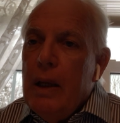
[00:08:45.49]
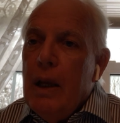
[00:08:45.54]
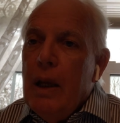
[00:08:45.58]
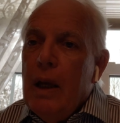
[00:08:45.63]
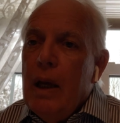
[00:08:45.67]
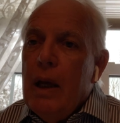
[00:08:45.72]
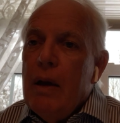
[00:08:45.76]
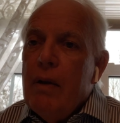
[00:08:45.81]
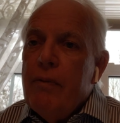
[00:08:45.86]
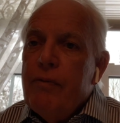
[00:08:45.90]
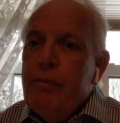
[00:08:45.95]

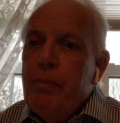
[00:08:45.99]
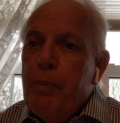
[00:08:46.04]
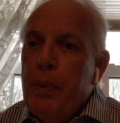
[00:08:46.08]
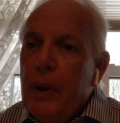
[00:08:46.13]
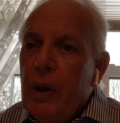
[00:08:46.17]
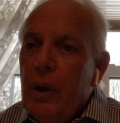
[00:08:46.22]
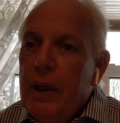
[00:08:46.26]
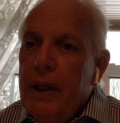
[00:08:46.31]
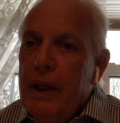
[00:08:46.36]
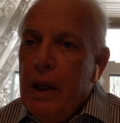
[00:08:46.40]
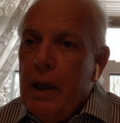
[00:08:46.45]
of
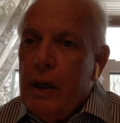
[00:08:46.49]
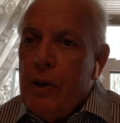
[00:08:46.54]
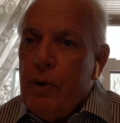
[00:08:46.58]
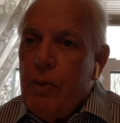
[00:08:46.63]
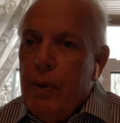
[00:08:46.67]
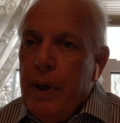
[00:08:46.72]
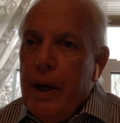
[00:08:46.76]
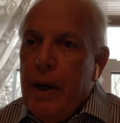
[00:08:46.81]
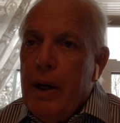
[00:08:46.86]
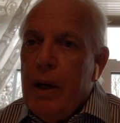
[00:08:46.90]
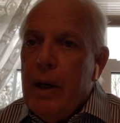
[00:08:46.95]
building a
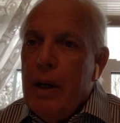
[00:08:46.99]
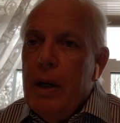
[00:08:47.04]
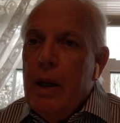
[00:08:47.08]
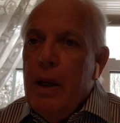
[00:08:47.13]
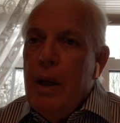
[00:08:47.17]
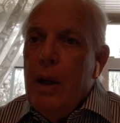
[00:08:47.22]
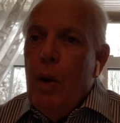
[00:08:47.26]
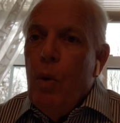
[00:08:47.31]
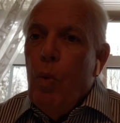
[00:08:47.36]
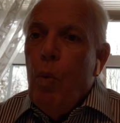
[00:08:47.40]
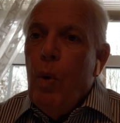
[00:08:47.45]
career
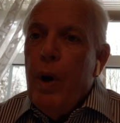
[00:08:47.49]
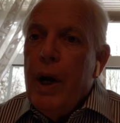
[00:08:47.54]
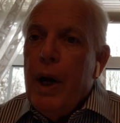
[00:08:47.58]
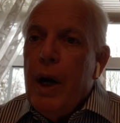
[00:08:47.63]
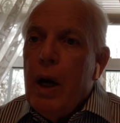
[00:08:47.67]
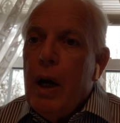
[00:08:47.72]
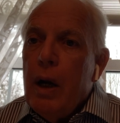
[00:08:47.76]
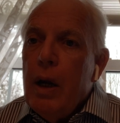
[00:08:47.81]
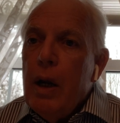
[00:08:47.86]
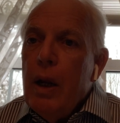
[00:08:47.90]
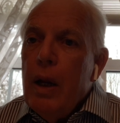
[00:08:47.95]

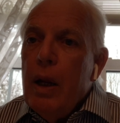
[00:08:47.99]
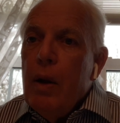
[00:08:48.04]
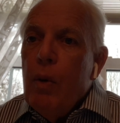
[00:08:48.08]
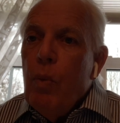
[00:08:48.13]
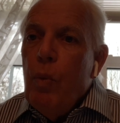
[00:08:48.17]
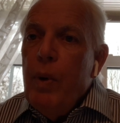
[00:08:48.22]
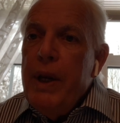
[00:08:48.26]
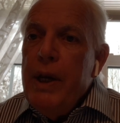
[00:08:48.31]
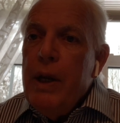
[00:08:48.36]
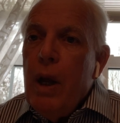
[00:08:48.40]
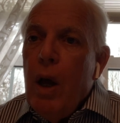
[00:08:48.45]
where
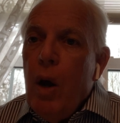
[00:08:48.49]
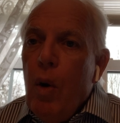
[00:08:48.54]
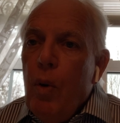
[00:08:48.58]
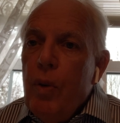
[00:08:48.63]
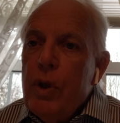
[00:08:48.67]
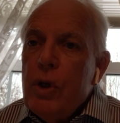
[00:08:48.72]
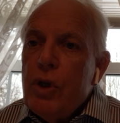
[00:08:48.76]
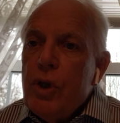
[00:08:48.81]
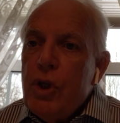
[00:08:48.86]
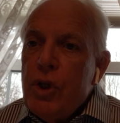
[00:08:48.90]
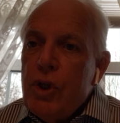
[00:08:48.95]
we know
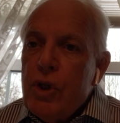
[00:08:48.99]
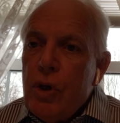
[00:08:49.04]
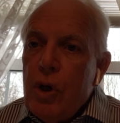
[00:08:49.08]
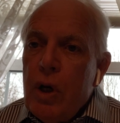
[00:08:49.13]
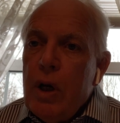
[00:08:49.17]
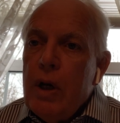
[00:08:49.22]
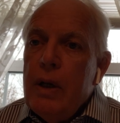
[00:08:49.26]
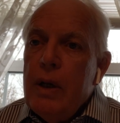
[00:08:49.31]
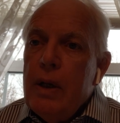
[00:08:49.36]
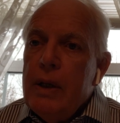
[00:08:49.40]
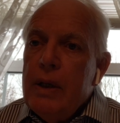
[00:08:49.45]
there's
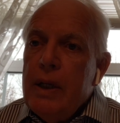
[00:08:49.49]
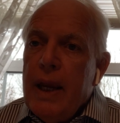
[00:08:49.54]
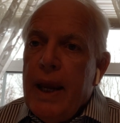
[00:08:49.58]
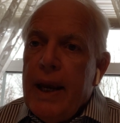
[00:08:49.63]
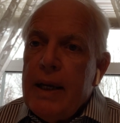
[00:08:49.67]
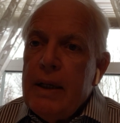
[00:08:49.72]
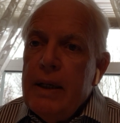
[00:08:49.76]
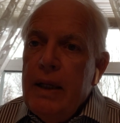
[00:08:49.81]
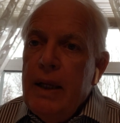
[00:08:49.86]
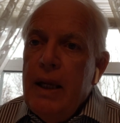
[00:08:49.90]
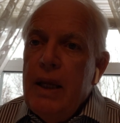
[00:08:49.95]
certain
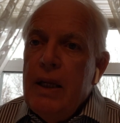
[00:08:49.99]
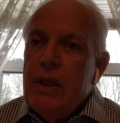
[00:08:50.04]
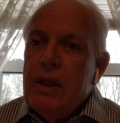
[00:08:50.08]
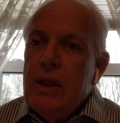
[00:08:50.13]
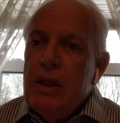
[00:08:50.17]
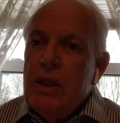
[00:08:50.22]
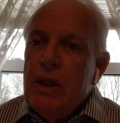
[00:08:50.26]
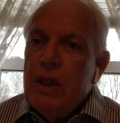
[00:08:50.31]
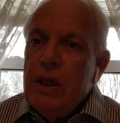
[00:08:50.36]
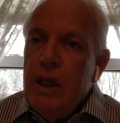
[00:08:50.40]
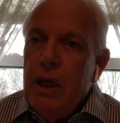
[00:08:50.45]
techniques
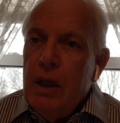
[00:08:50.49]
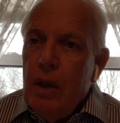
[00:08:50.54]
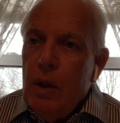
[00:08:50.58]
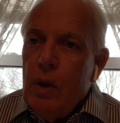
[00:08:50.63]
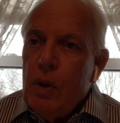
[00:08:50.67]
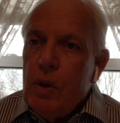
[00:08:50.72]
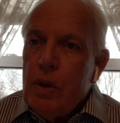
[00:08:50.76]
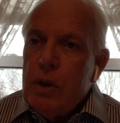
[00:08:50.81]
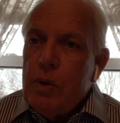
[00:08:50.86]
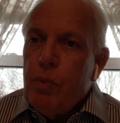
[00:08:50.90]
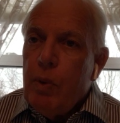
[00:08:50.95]
and
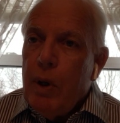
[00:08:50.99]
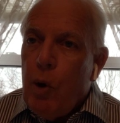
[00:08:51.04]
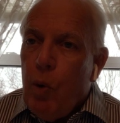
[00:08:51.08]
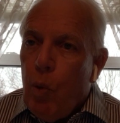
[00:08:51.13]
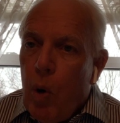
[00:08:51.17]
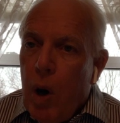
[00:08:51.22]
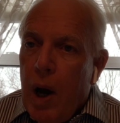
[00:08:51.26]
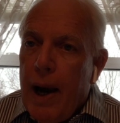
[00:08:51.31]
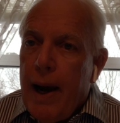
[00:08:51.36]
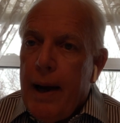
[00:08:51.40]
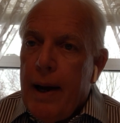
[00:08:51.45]
skills
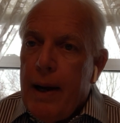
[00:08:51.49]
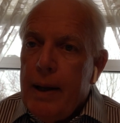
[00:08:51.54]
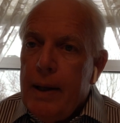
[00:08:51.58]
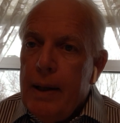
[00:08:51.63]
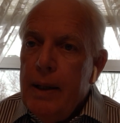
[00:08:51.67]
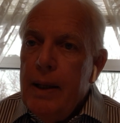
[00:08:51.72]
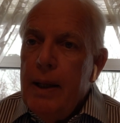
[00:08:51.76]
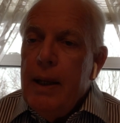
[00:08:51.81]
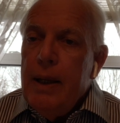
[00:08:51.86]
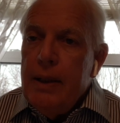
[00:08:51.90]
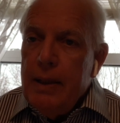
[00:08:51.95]
required
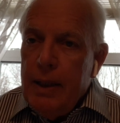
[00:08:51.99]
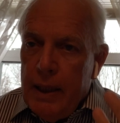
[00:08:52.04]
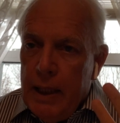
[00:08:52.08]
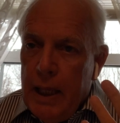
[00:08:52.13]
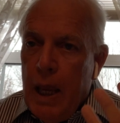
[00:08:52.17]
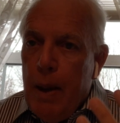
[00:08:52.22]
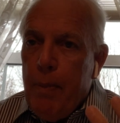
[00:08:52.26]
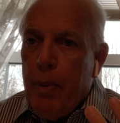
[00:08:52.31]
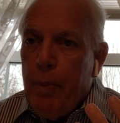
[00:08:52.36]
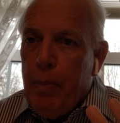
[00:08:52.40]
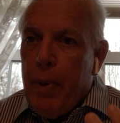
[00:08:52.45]
to
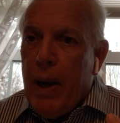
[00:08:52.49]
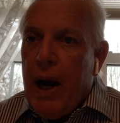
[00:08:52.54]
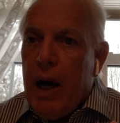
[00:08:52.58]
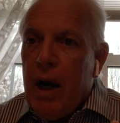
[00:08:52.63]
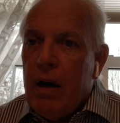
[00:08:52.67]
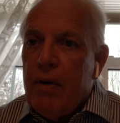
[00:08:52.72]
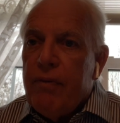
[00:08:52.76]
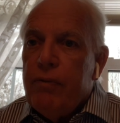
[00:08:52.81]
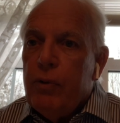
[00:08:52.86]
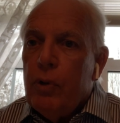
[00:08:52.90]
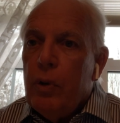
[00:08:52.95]
keep a
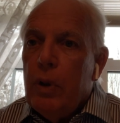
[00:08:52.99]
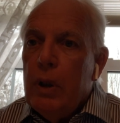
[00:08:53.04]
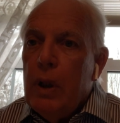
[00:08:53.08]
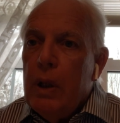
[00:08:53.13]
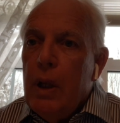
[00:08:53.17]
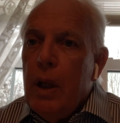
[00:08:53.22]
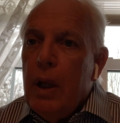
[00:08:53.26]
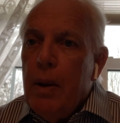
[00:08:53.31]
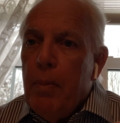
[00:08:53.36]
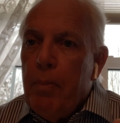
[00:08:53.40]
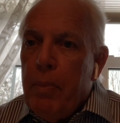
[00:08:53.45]
powerful,
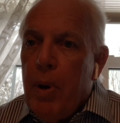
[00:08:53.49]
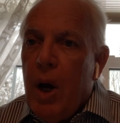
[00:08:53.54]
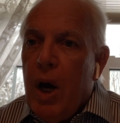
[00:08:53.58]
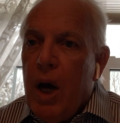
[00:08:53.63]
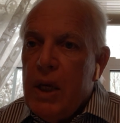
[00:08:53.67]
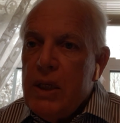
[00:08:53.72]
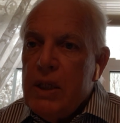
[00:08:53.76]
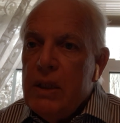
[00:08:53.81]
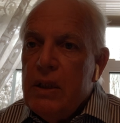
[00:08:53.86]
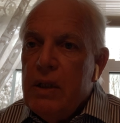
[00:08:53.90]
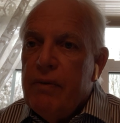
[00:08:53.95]

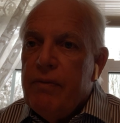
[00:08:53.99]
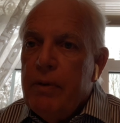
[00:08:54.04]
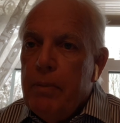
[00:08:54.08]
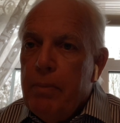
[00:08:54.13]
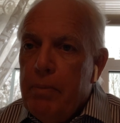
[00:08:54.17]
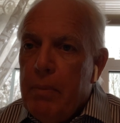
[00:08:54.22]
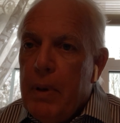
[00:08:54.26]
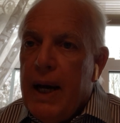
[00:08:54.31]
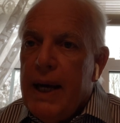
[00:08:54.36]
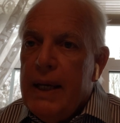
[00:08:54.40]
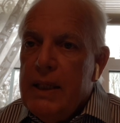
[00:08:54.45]
positive
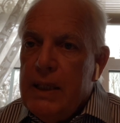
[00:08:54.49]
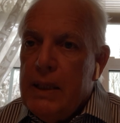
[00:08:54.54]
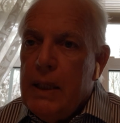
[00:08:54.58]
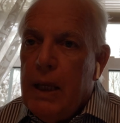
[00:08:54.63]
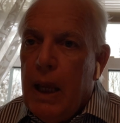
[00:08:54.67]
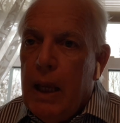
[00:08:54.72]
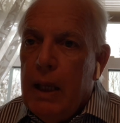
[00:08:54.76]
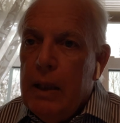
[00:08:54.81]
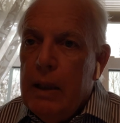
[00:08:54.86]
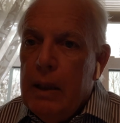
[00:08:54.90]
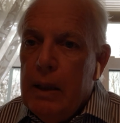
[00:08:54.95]
mindset.